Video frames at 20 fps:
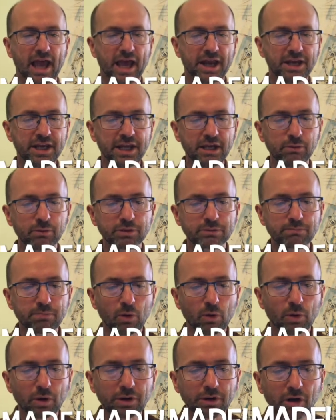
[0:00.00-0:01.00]
And he was
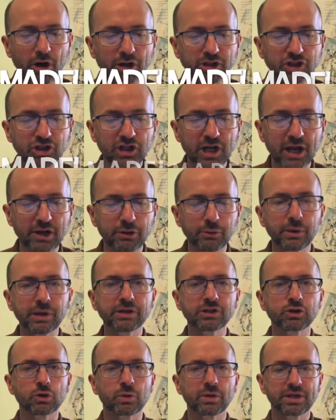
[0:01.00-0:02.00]
born on
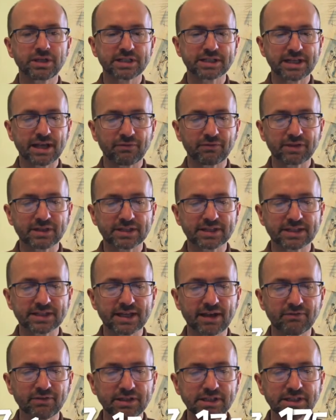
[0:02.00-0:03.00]
January 27,
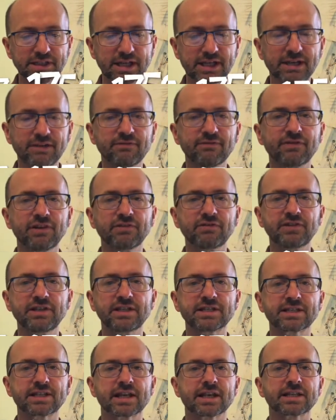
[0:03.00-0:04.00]

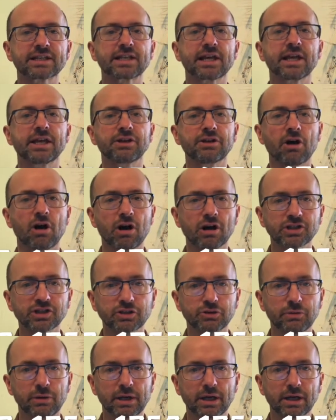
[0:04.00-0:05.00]
1756 in
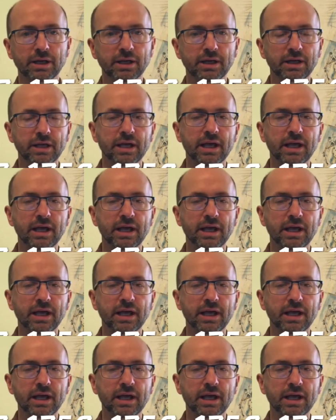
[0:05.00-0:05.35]
Austria.